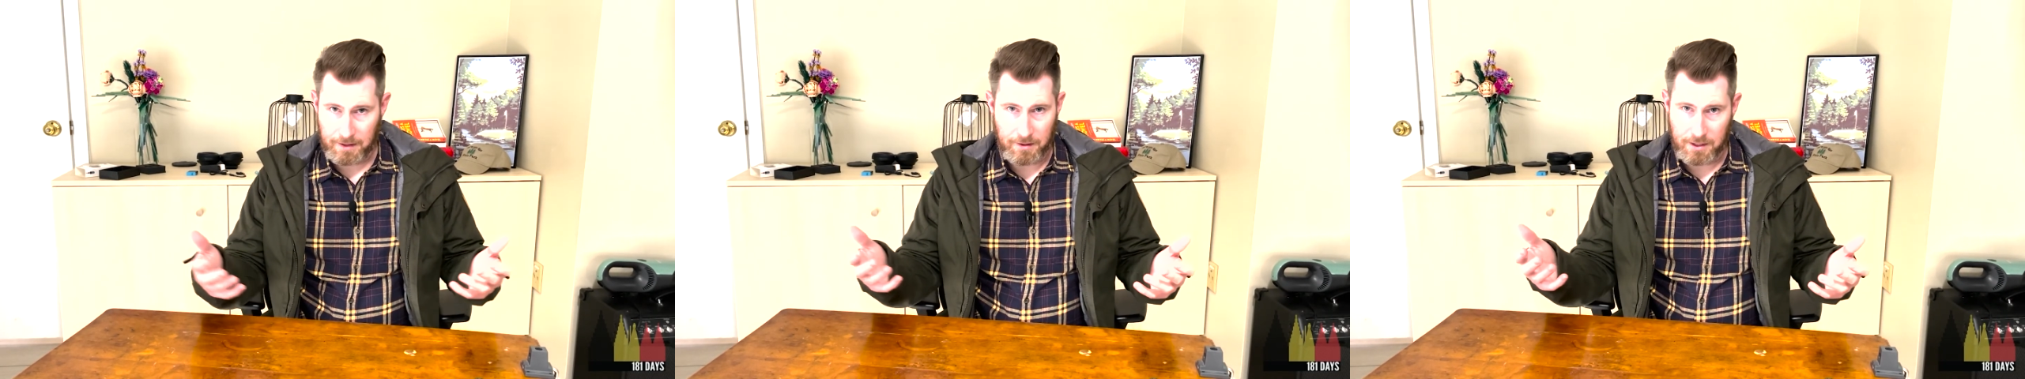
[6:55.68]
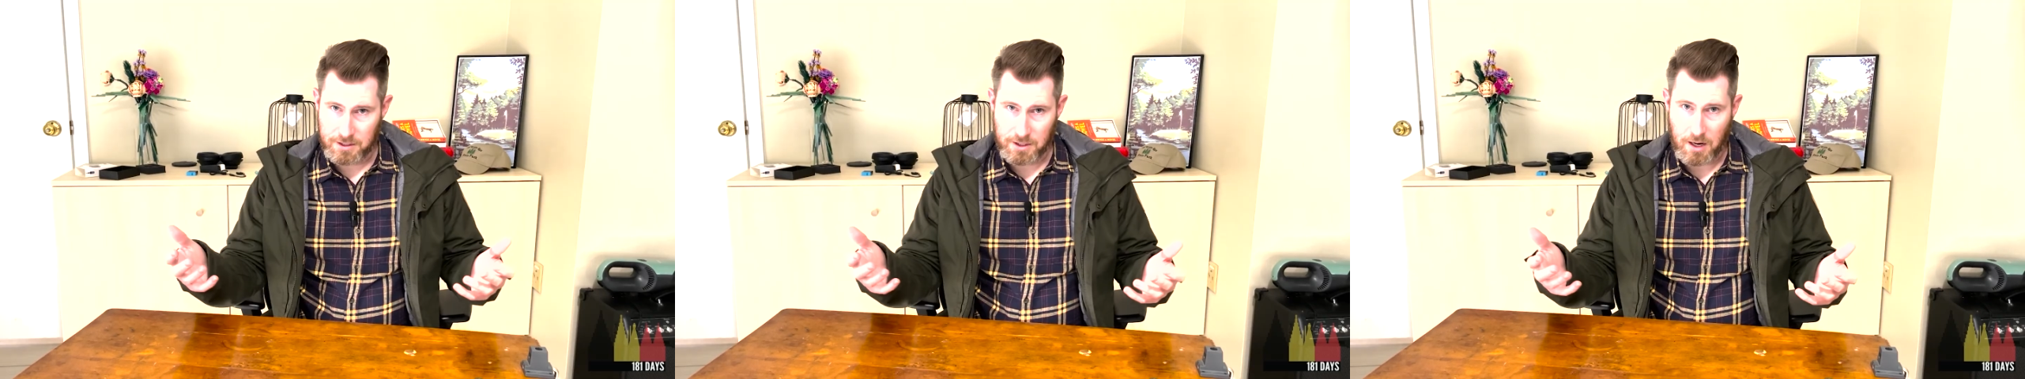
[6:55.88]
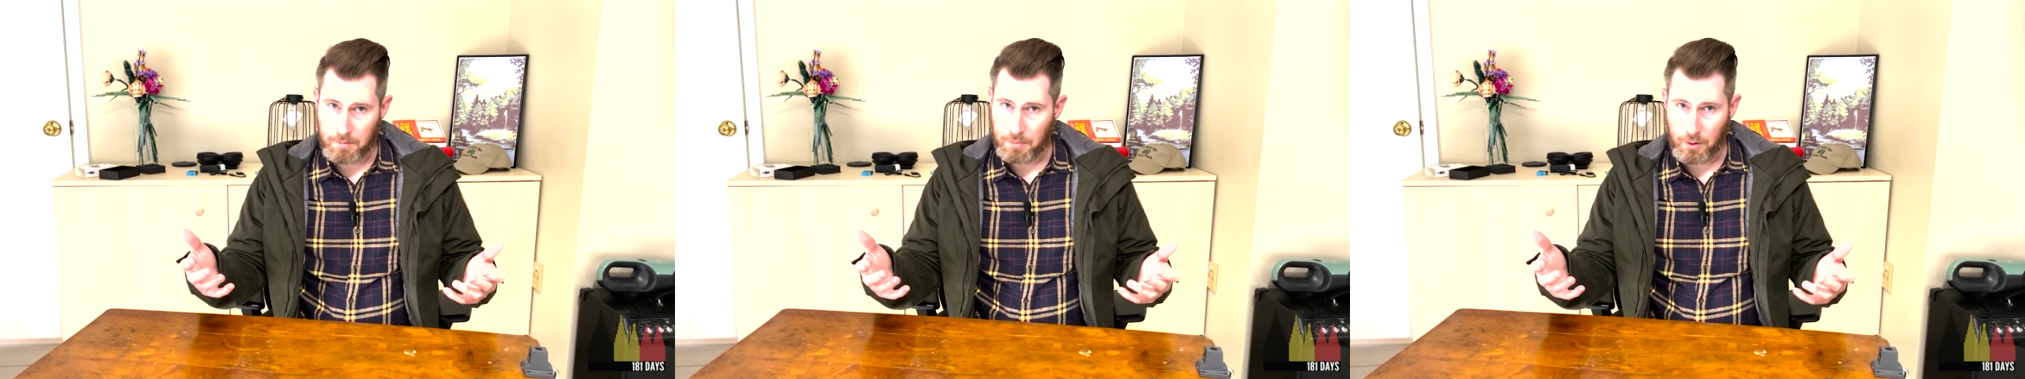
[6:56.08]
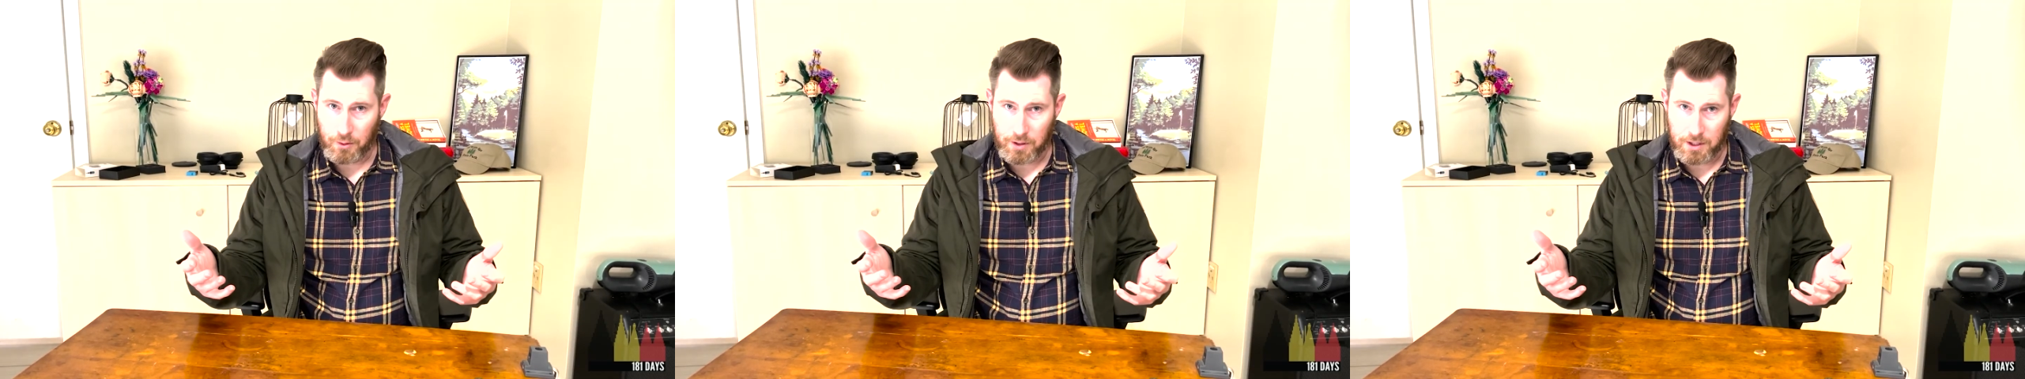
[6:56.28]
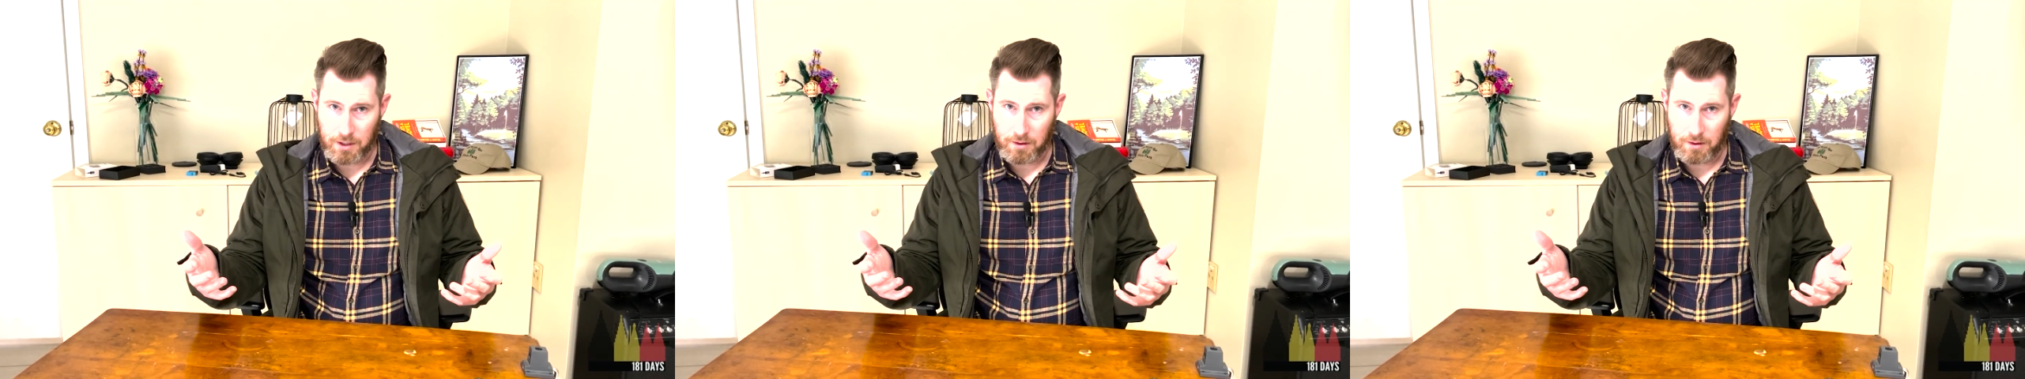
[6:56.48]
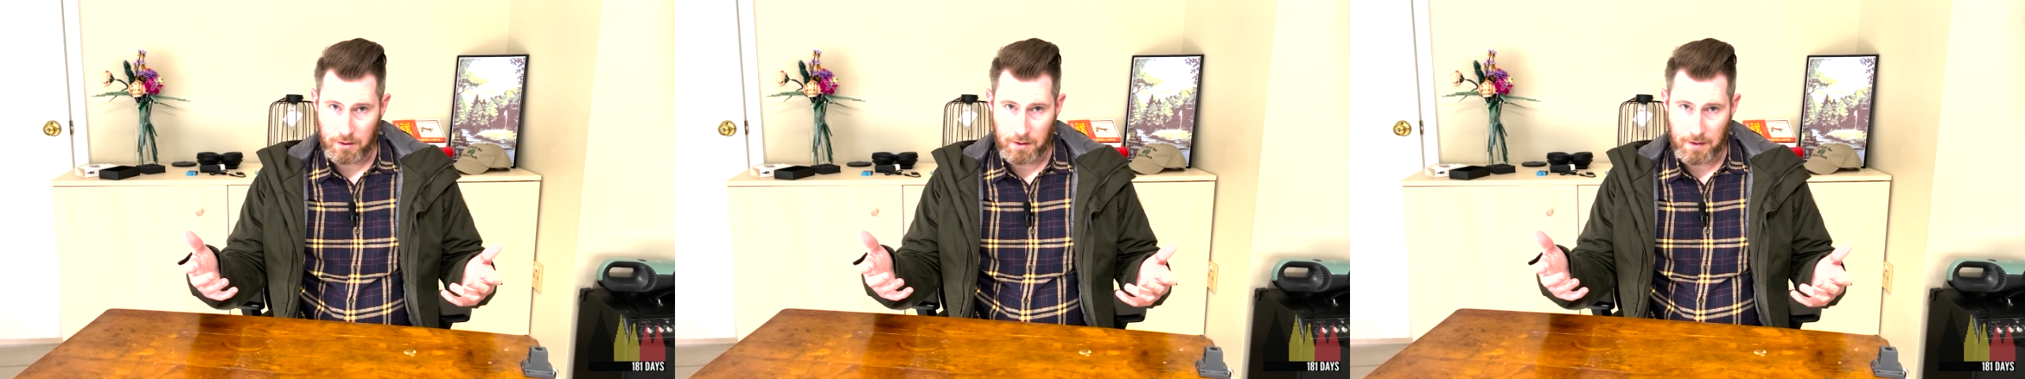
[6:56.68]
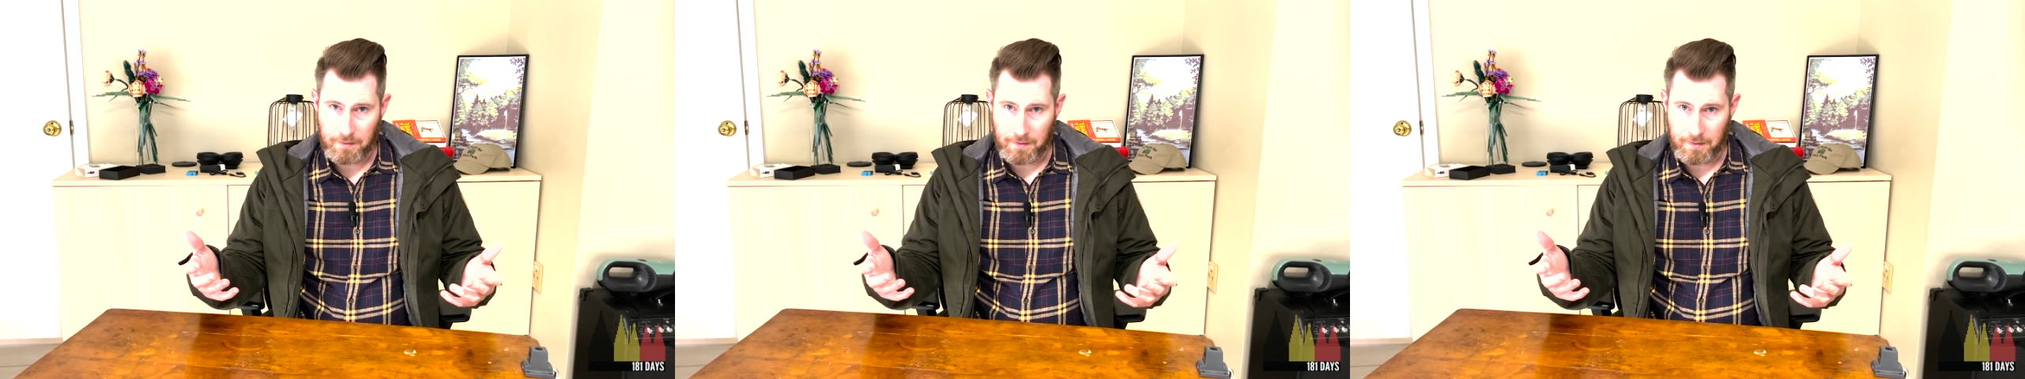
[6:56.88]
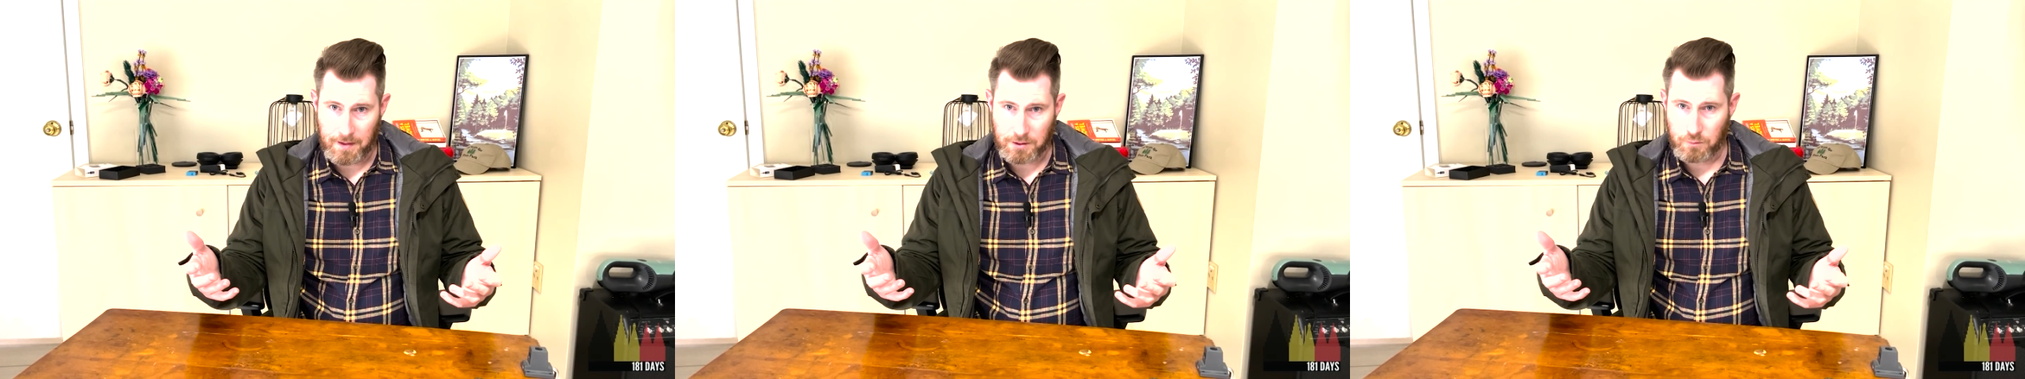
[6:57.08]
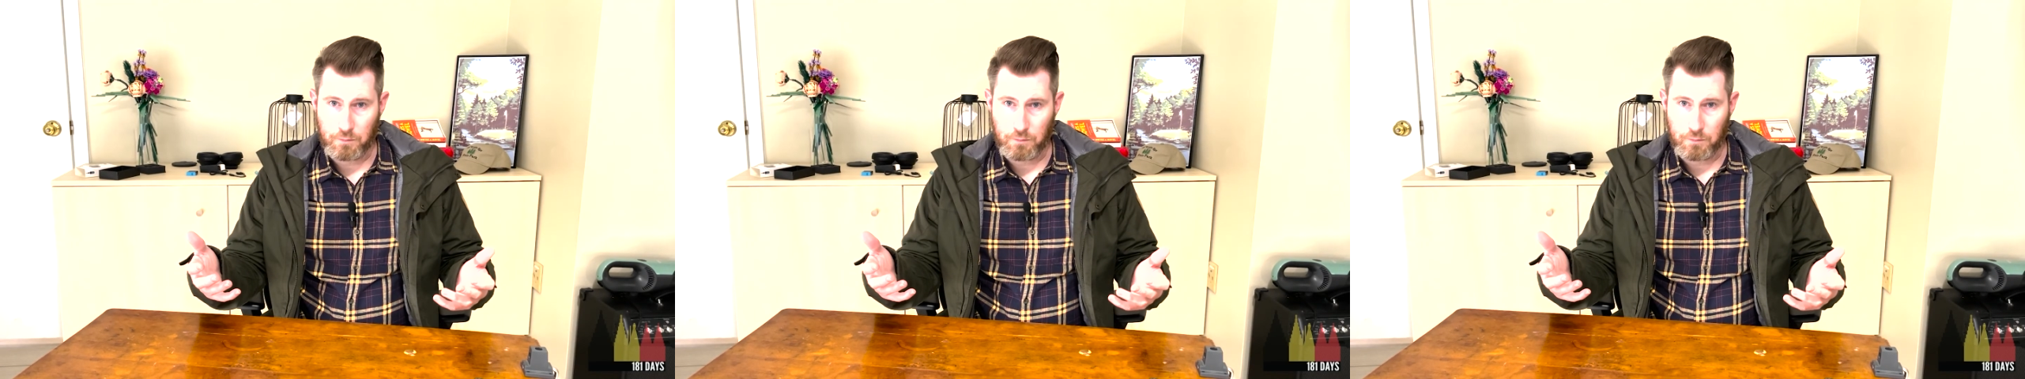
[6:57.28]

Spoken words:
it's not bulky, and that's